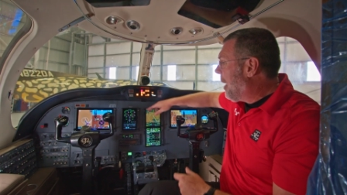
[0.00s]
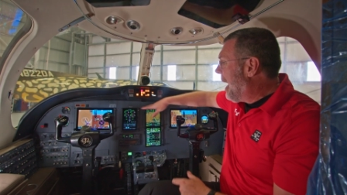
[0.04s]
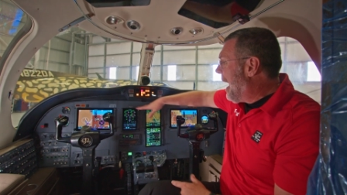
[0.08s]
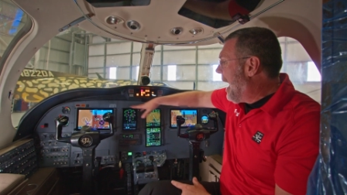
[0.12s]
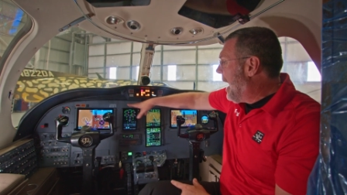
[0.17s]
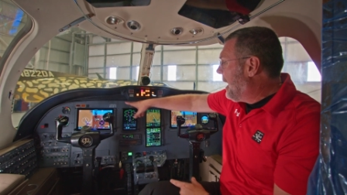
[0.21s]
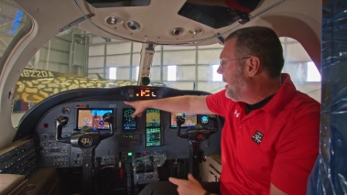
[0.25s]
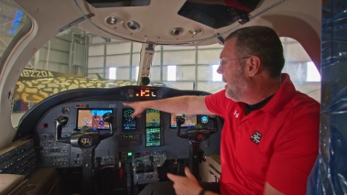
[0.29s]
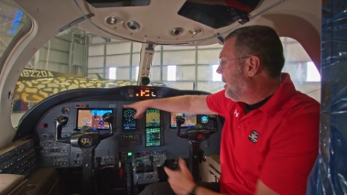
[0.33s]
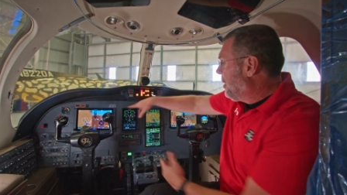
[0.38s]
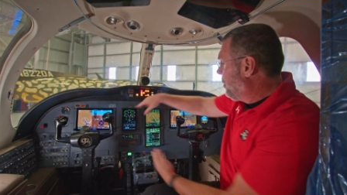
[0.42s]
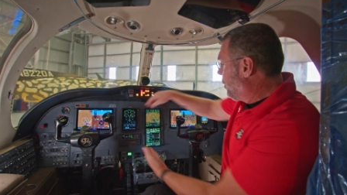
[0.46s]

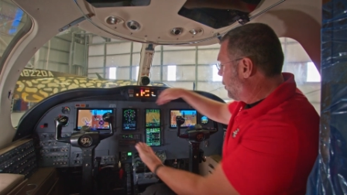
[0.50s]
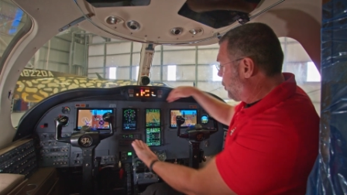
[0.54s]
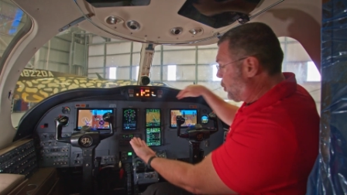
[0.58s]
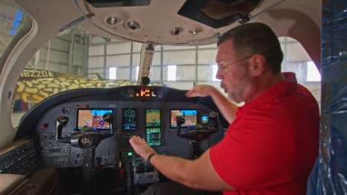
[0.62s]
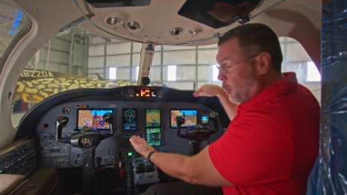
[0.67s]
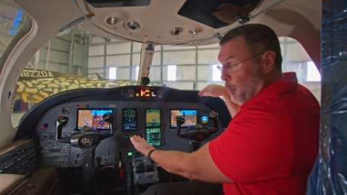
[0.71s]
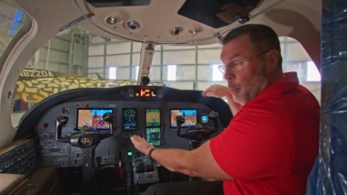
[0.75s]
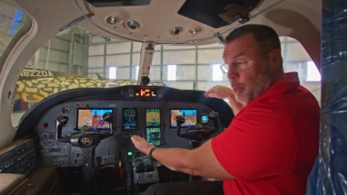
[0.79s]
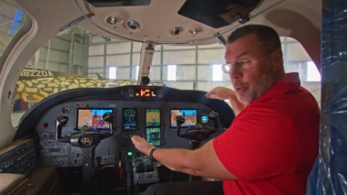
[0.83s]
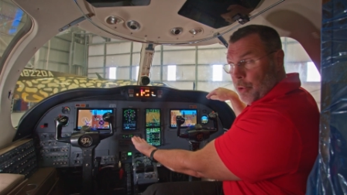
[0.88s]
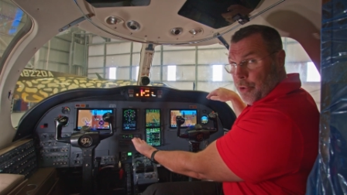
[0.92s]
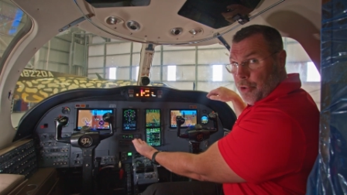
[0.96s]
adding the
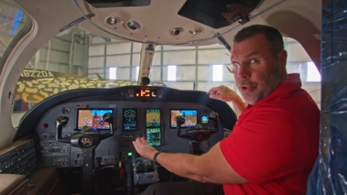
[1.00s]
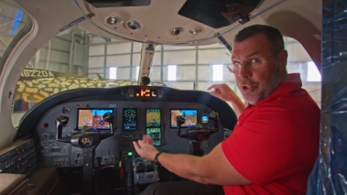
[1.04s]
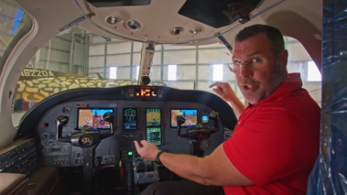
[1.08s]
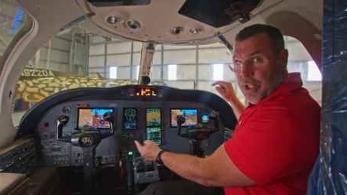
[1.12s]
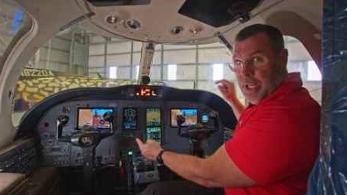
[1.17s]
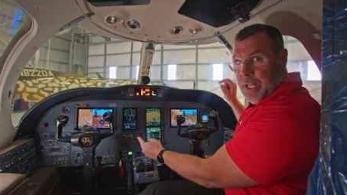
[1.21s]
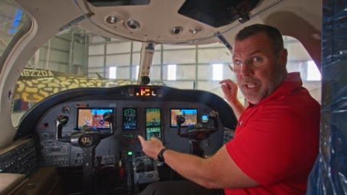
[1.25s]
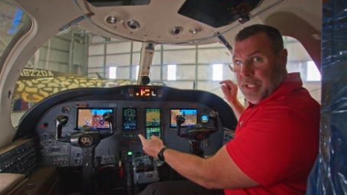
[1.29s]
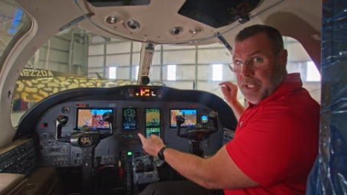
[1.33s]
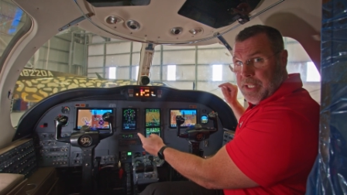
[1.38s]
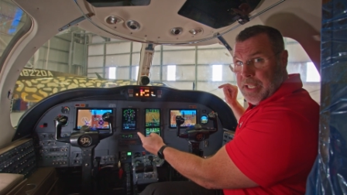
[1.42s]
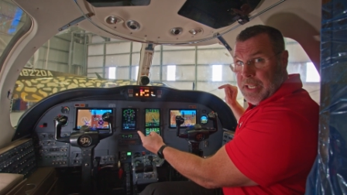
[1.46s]
dual
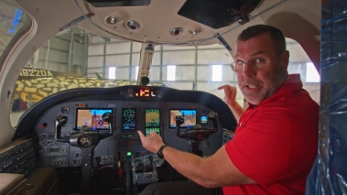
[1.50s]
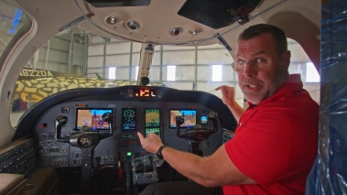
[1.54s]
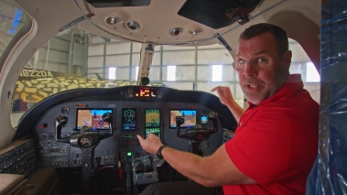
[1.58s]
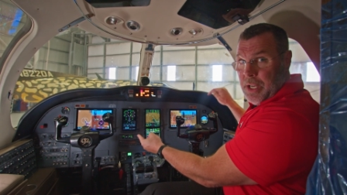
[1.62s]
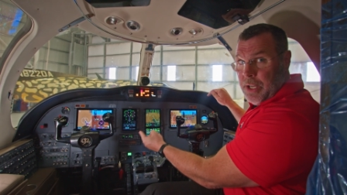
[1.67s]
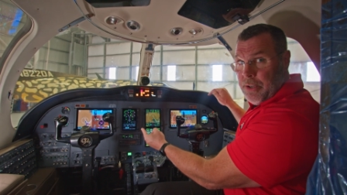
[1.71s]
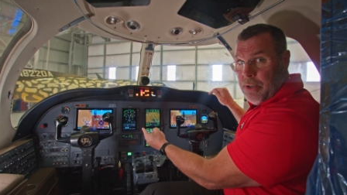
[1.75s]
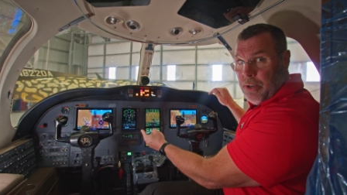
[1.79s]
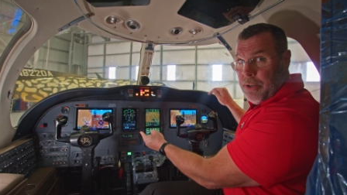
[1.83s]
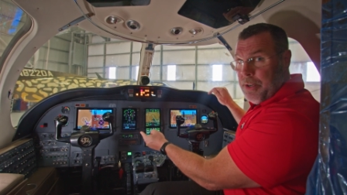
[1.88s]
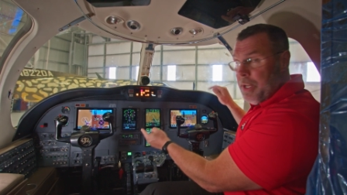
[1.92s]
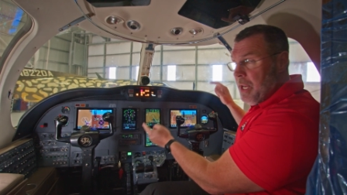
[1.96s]

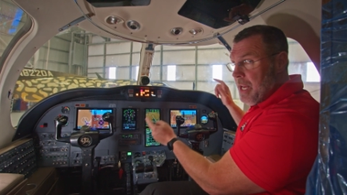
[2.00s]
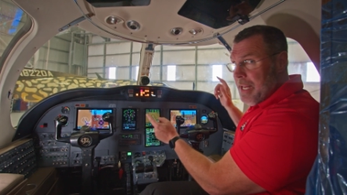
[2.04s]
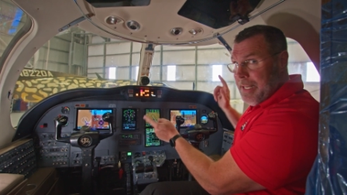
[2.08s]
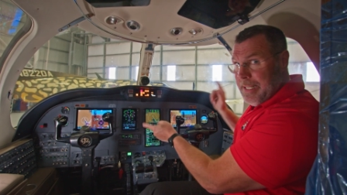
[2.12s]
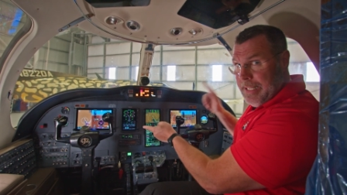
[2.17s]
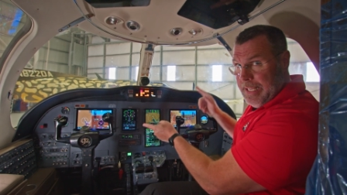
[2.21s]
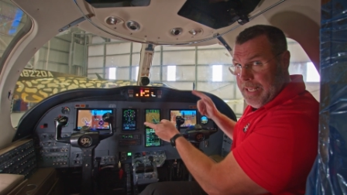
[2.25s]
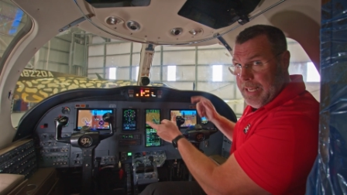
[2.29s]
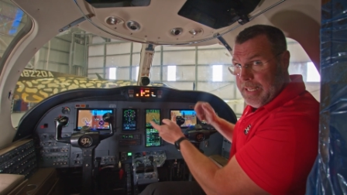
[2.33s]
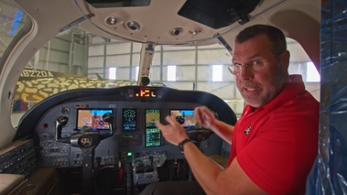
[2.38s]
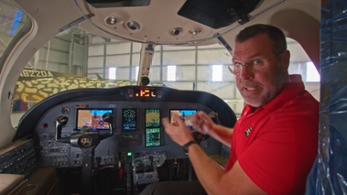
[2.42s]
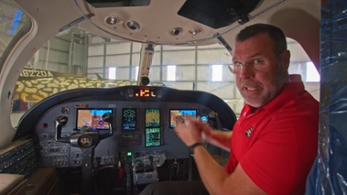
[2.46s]
G600
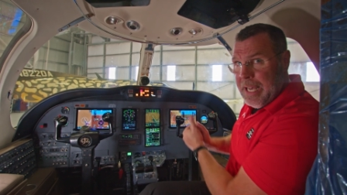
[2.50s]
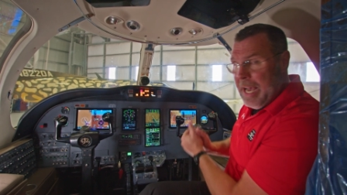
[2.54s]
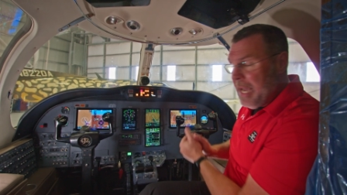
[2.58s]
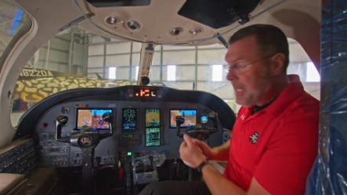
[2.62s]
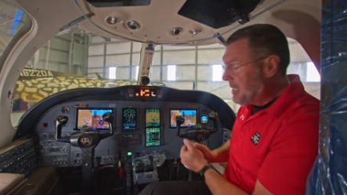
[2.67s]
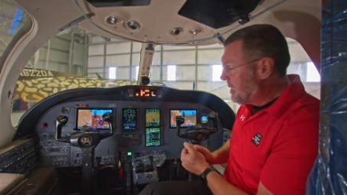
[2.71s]
TXI